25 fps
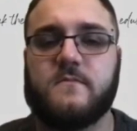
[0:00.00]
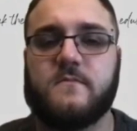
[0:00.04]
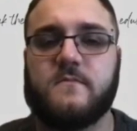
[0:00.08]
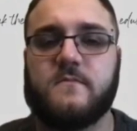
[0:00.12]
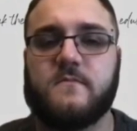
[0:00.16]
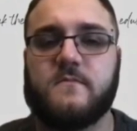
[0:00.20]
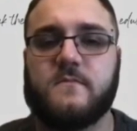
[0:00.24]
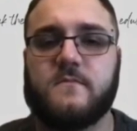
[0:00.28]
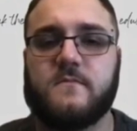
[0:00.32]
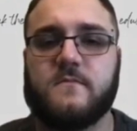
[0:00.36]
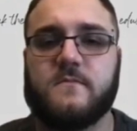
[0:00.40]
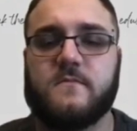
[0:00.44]

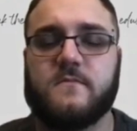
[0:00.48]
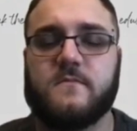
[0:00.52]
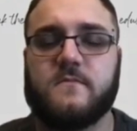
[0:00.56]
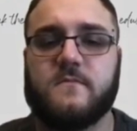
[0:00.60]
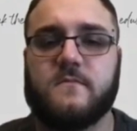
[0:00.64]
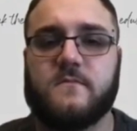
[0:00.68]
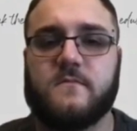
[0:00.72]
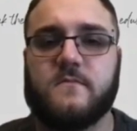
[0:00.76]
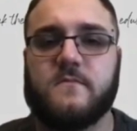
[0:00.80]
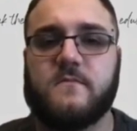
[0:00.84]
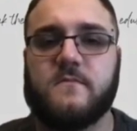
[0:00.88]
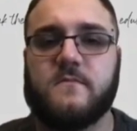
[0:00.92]

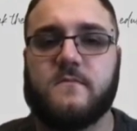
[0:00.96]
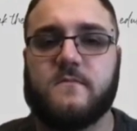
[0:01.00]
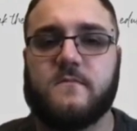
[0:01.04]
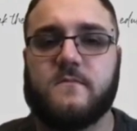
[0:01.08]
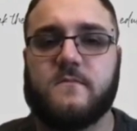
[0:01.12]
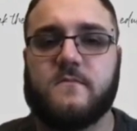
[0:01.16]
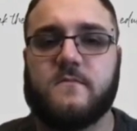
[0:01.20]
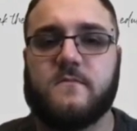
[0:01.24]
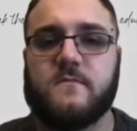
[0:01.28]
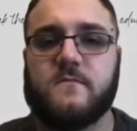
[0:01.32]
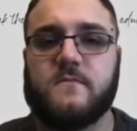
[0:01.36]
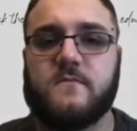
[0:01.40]

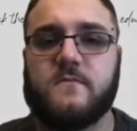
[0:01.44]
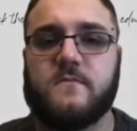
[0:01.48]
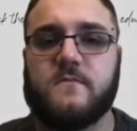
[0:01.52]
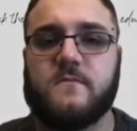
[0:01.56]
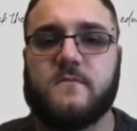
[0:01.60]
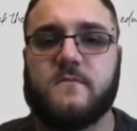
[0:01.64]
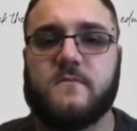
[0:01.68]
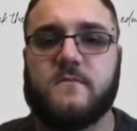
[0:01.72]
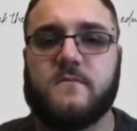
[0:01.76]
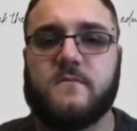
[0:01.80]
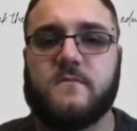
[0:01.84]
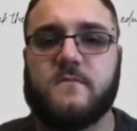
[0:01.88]

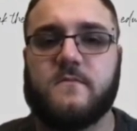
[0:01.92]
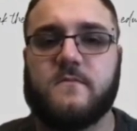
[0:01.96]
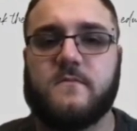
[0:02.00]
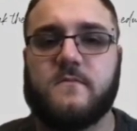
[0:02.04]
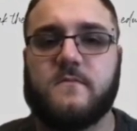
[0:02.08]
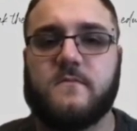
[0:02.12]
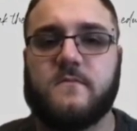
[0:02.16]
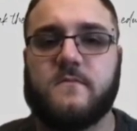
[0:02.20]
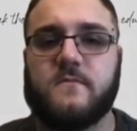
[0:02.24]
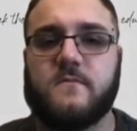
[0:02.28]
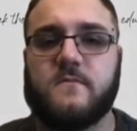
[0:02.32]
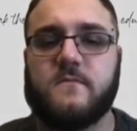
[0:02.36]

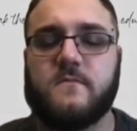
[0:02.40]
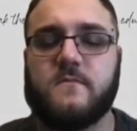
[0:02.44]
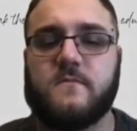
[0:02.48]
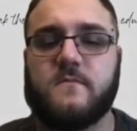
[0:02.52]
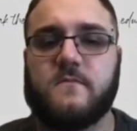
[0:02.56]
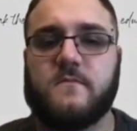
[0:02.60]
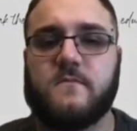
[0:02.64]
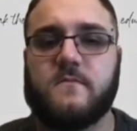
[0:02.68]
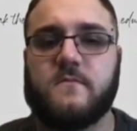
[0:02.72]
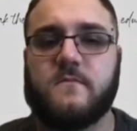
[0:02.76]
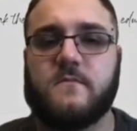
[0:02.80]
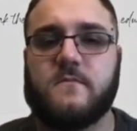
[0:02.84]

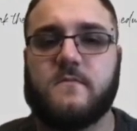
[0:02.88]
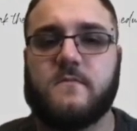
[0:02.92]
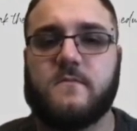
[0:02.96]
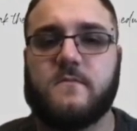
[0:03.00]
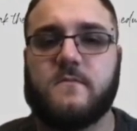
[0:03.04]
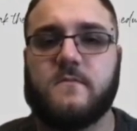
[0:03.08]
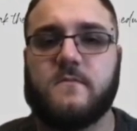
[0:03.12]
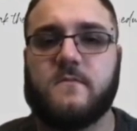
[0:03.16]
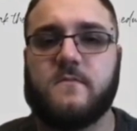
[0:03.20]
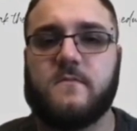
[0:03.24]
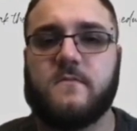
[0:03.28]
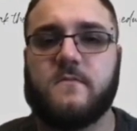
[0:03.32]

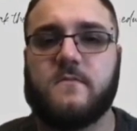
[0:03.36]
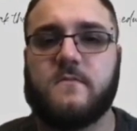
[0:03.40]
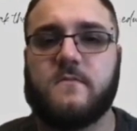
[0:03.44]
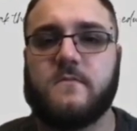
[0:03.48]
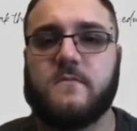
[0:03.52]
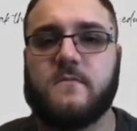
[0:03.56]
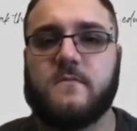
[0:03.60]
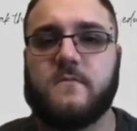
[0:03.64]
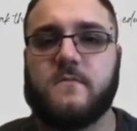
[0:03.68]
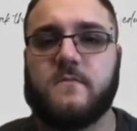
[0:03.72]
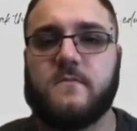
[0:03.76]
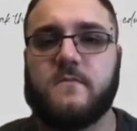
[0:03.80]

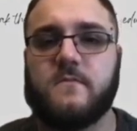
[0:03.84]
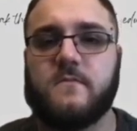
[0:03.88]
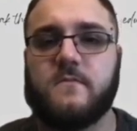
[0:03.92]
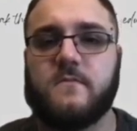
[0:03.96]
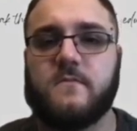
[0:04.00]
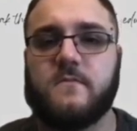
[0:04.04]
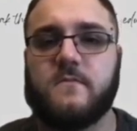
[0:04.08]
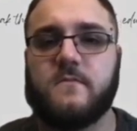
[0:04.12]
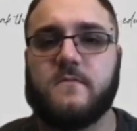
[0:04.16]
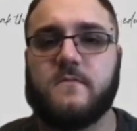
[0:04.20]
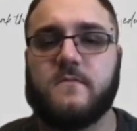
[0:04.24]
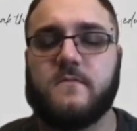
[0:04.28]

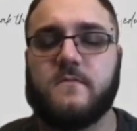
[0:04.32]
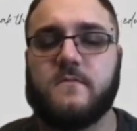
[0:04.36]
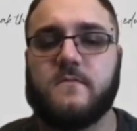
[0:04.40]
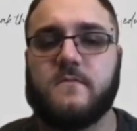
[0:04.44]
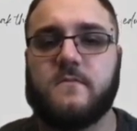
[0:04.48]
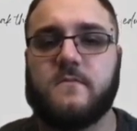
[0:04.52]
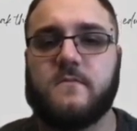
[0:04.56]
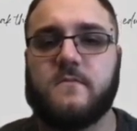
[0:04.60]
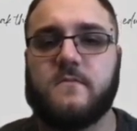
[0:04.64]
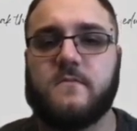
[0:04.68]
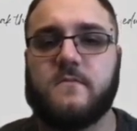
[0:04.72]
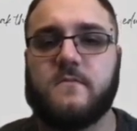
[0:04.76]

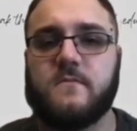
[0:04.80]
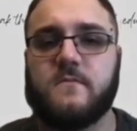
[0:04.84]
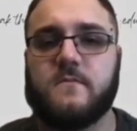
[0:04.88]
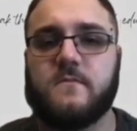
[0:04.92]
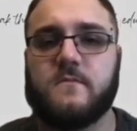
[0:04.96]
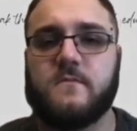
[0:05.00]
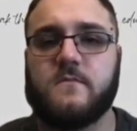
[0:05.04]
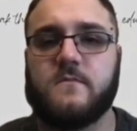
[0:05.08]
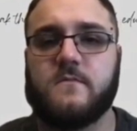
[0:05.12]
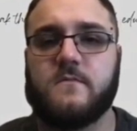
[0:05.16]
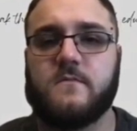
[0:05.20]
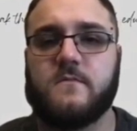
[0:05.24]

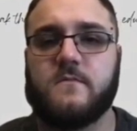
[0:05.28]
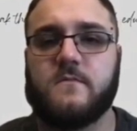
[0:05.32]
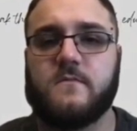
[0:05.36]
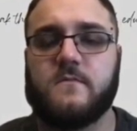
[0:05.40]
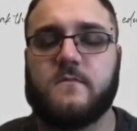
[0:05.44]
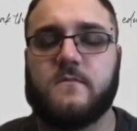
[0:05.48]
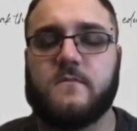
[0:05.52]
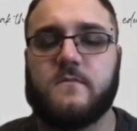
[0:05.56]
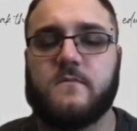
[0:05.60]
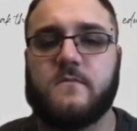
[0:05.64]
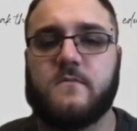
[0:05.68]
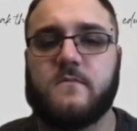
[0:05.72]

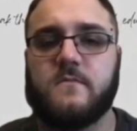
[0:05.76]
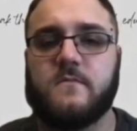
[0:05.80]
[no speech]